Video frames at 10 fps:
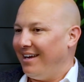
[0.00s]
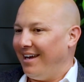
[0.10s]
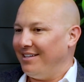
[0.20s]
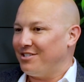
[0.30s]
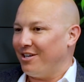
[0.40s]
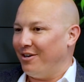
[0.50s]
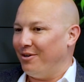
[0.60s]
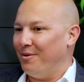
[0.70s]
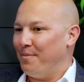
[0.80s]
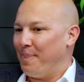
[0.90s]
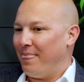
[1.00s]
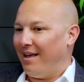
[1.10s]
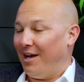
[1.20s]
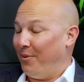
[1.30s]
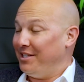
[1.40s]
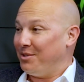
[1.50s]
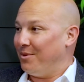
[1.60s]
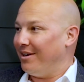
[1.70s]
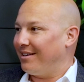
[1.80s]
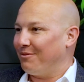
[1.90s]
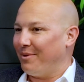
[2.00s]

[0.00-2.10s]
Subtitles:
And so I went to work